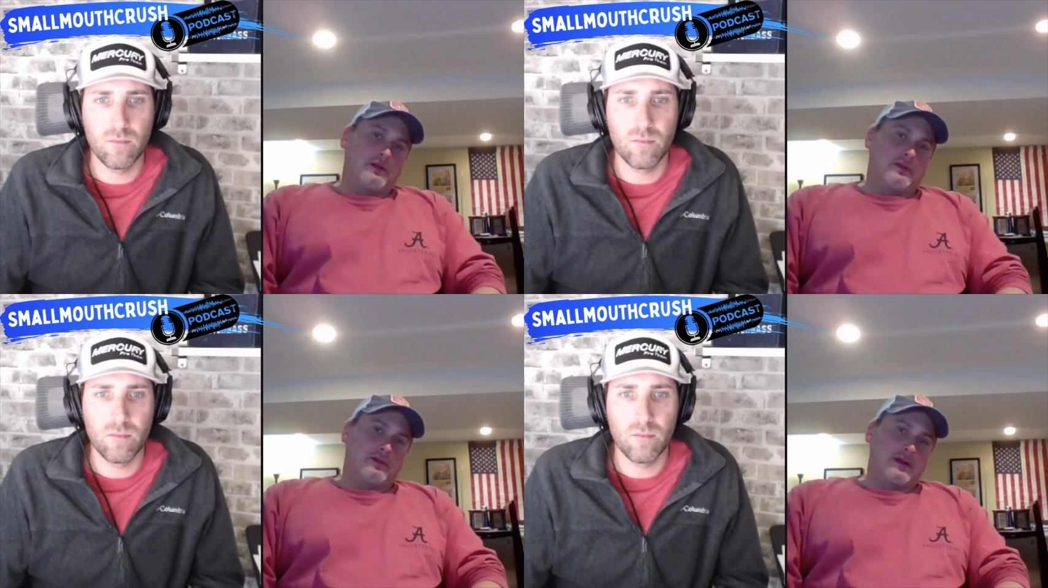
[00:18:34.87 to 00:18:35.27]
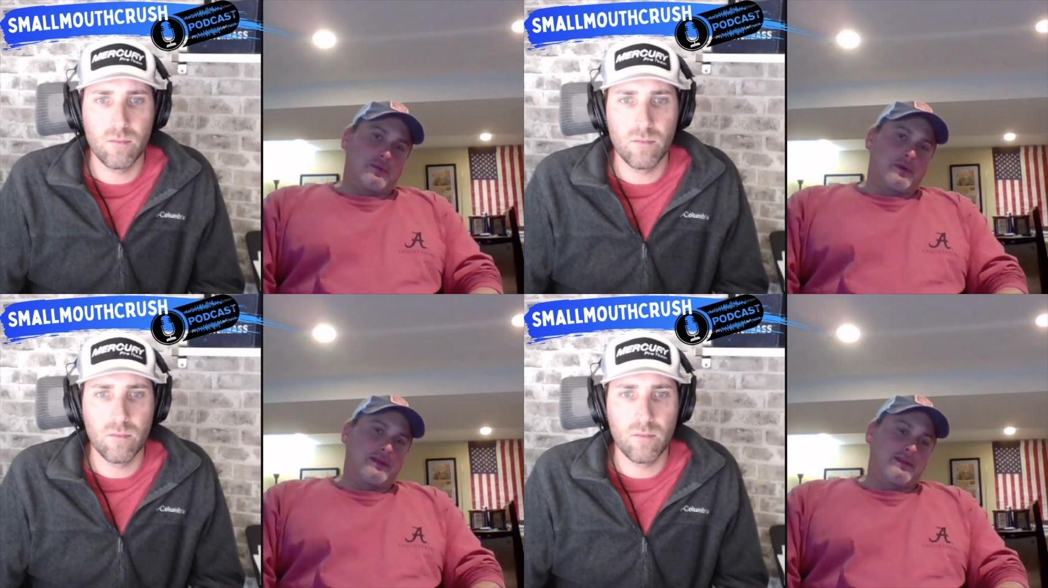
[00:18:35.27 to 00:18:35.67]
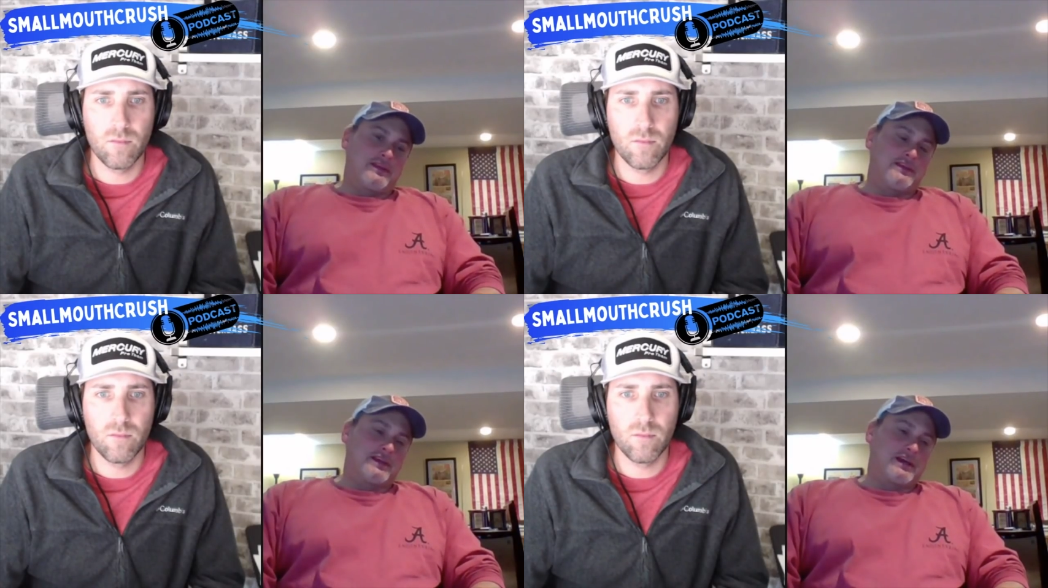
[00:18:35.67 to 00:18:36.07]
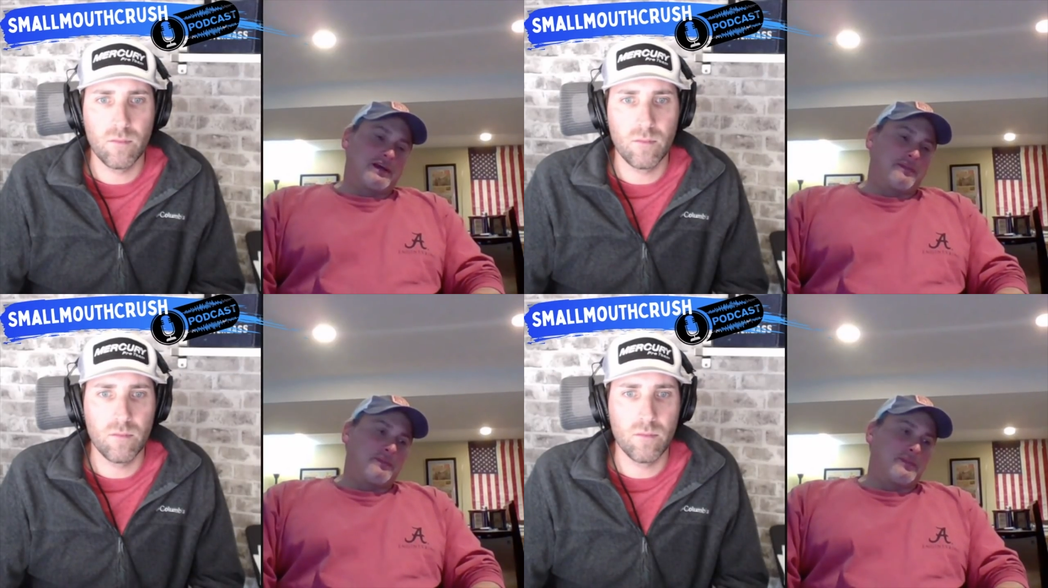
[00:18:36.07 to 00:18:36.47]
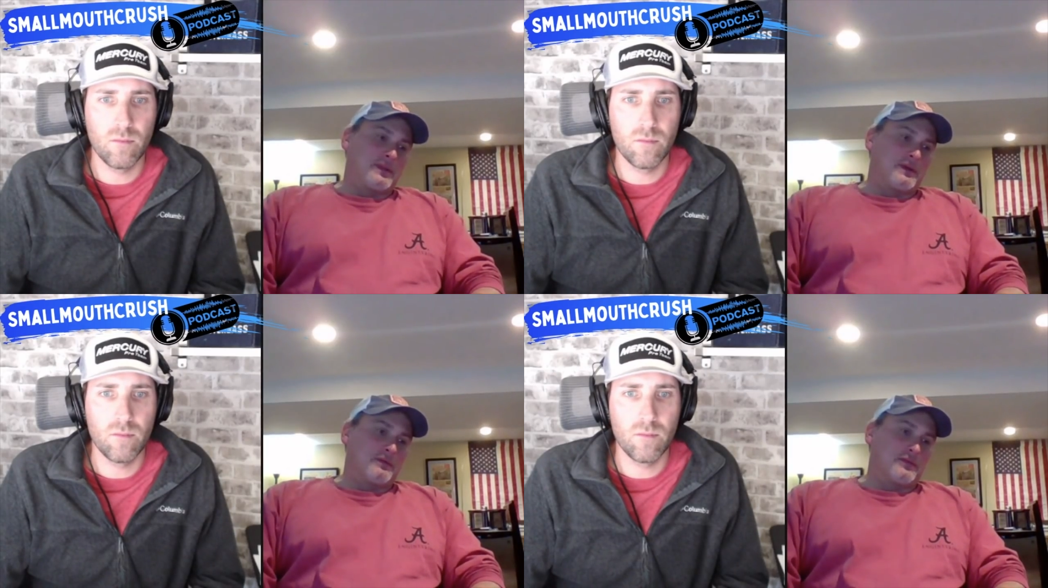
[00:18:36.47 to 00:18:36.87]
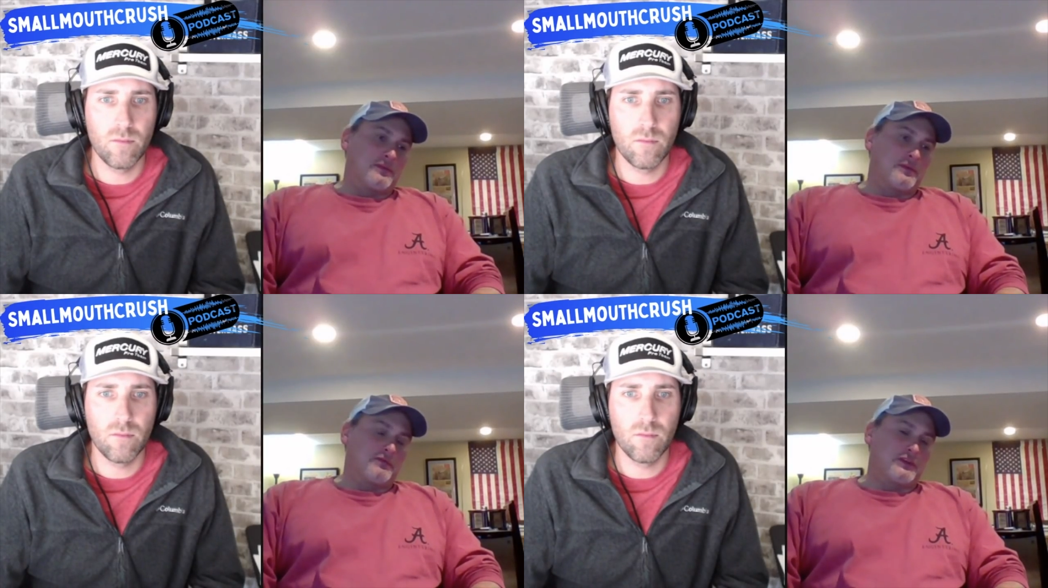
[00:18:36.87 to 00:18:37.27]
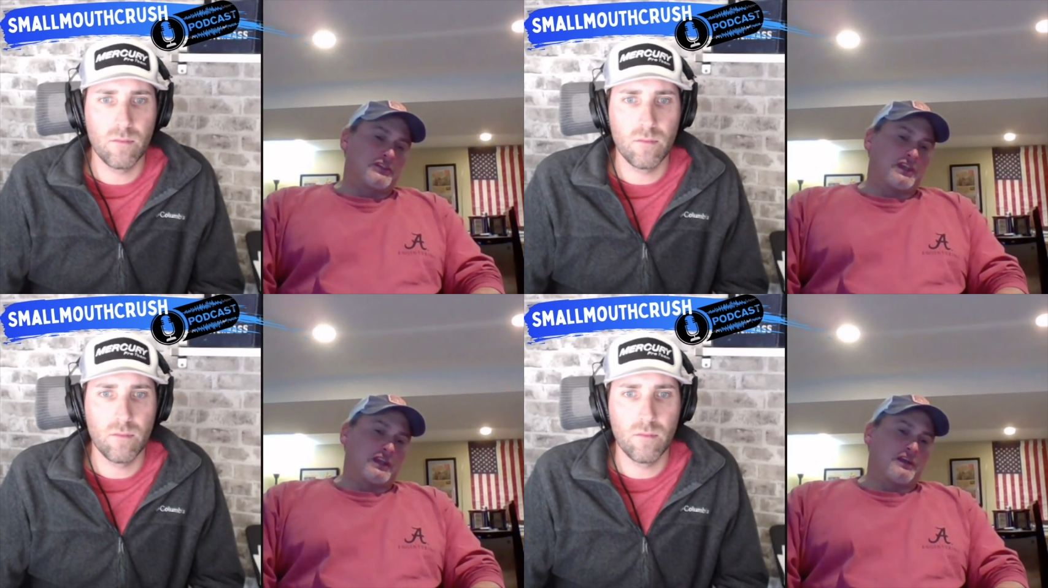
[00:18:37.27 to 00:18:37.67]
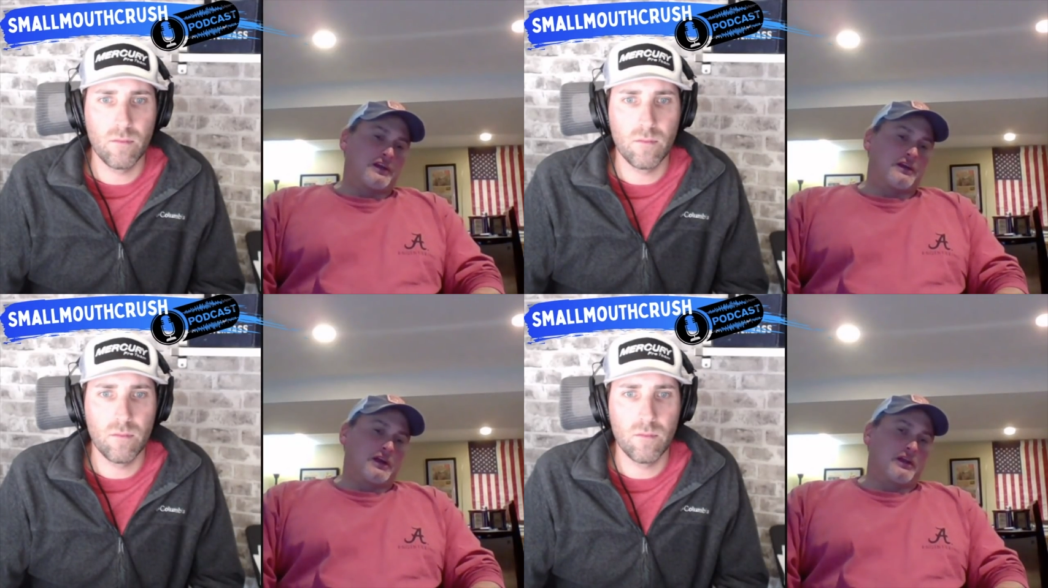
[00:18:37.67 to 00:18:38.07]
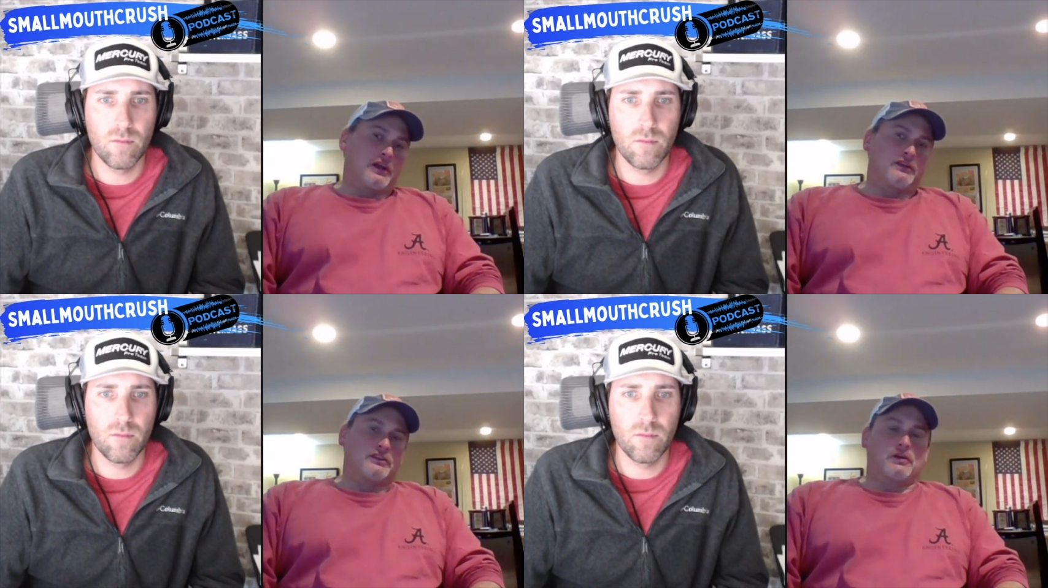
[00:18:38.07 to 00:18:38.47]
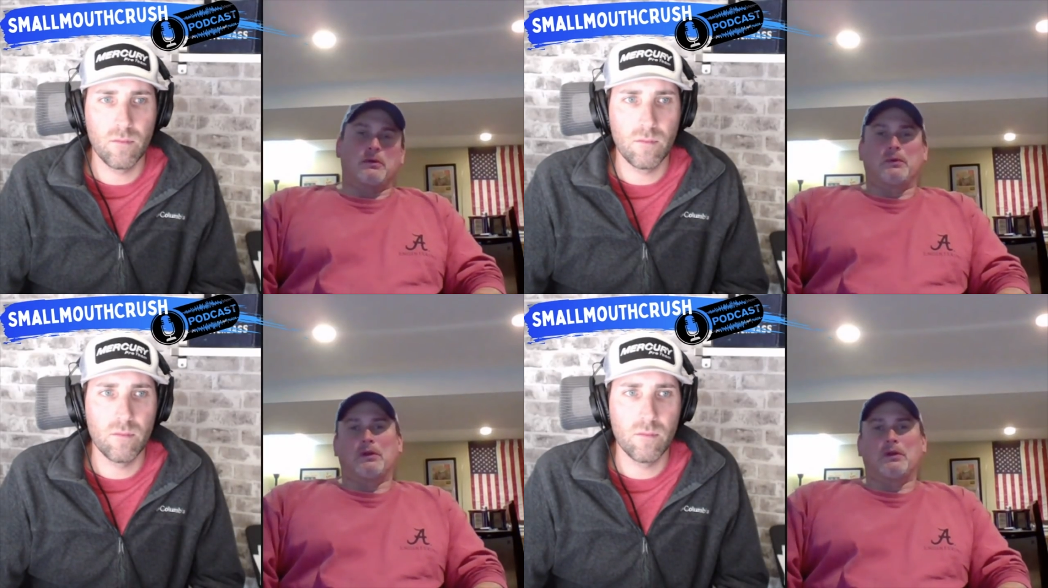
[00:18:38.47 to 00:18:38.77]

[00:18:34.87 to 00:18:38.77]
Speaker 1: there there we did. uh you know, we fished a uh, a night tournament.